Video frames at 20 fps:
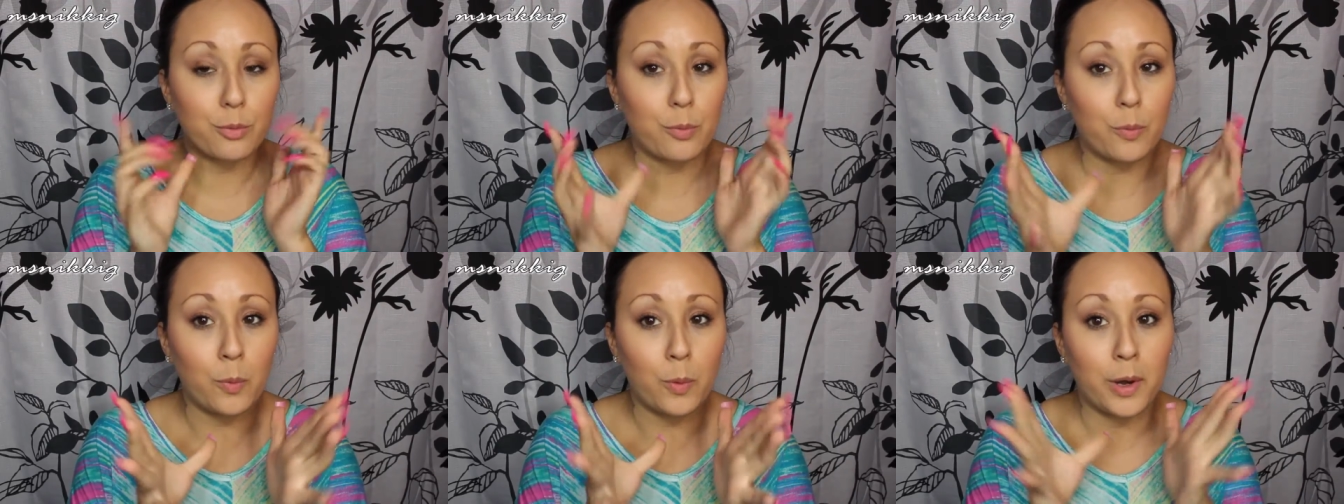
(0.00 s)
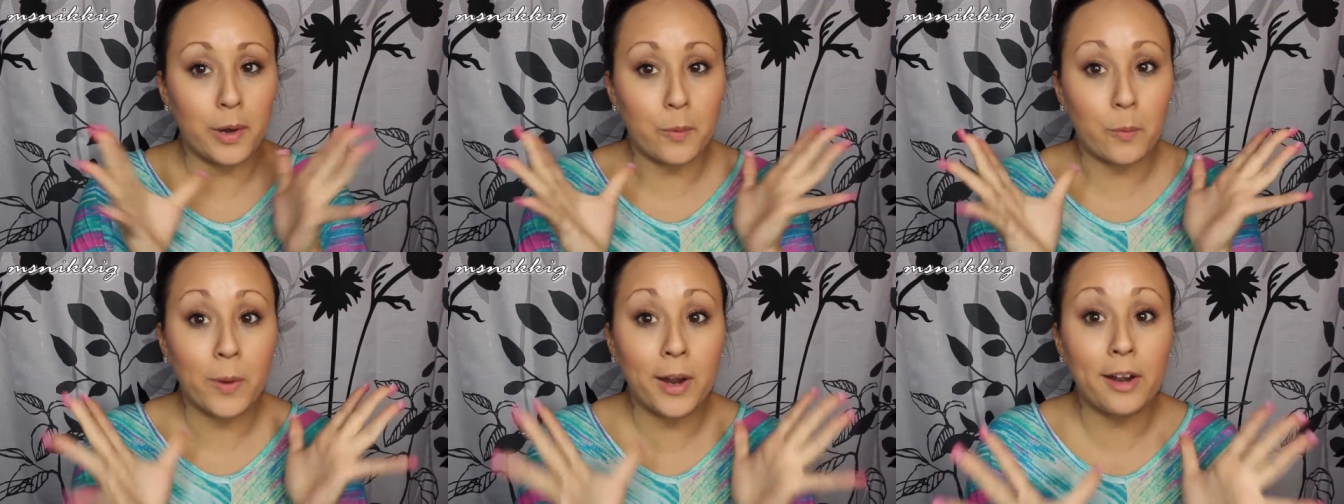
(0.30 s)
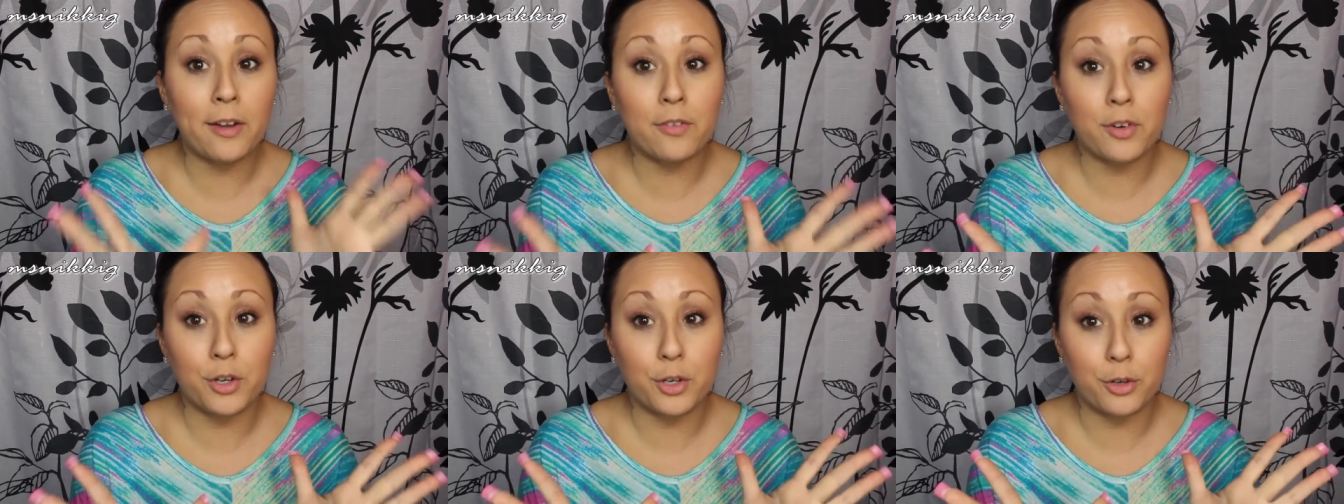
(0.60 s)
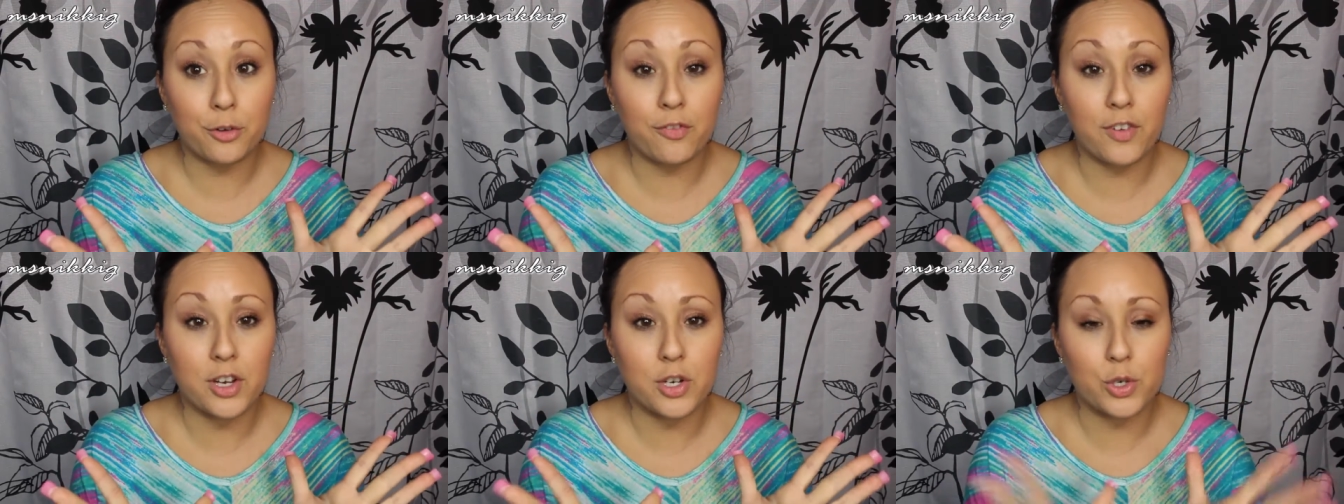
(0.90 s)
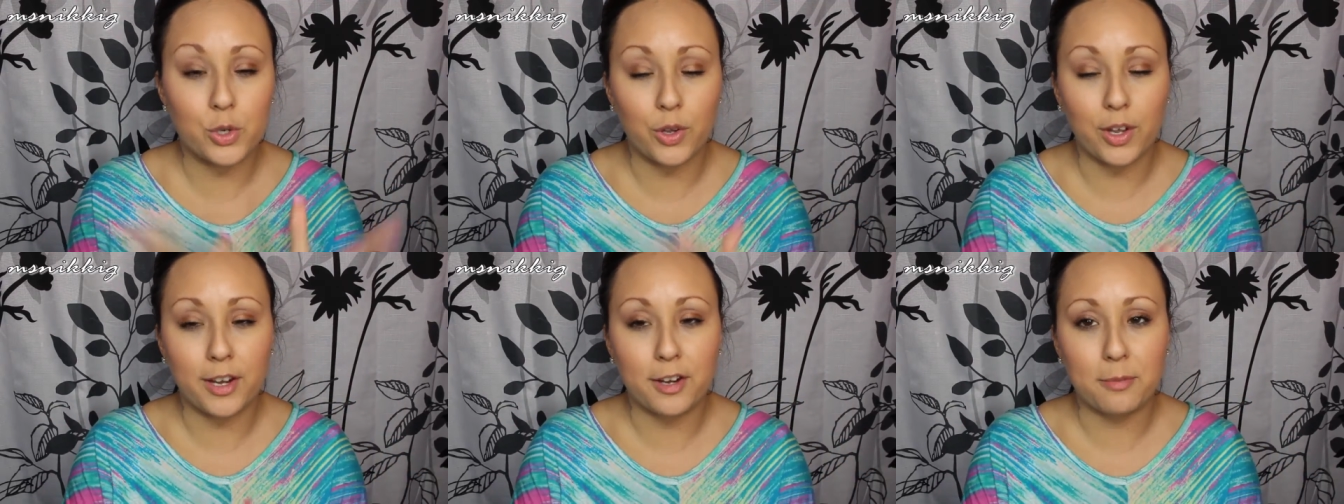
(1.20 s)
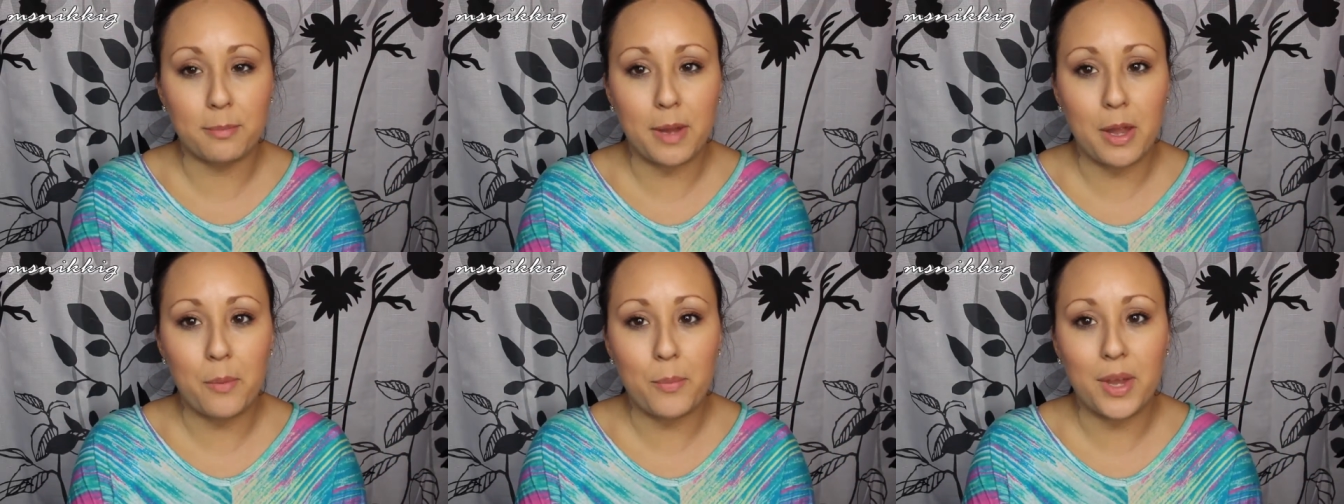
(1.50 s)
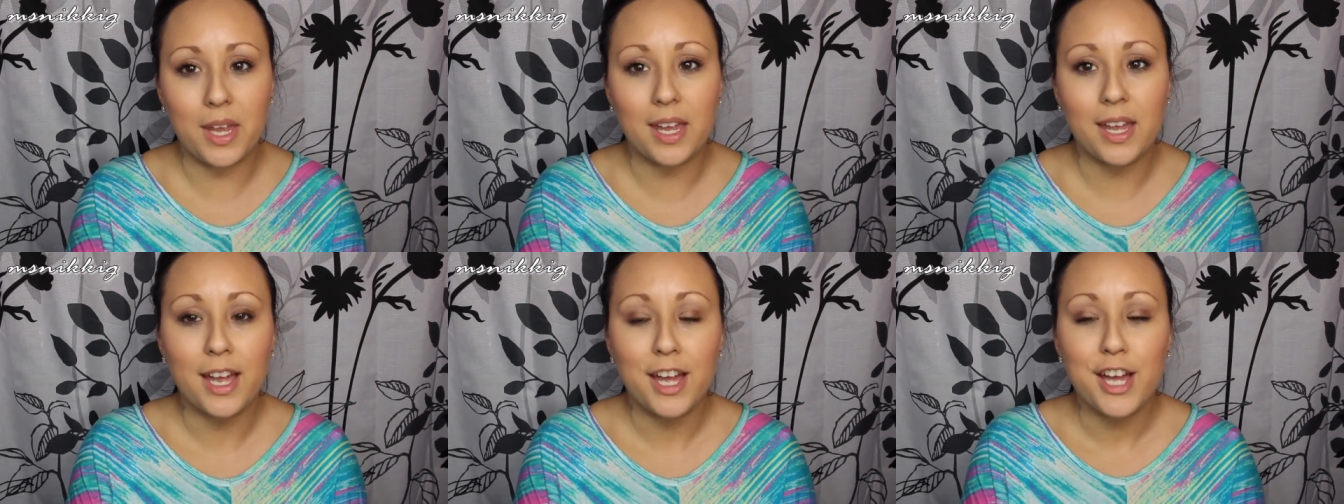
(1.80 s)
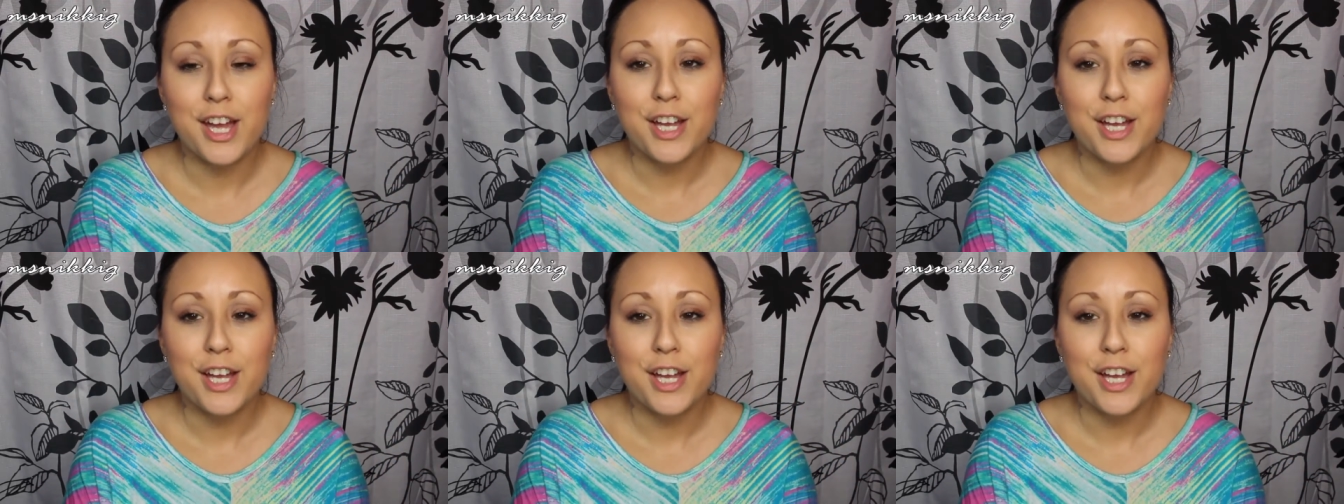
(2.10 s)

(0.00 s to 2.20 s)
wh wherever your facial hair may be.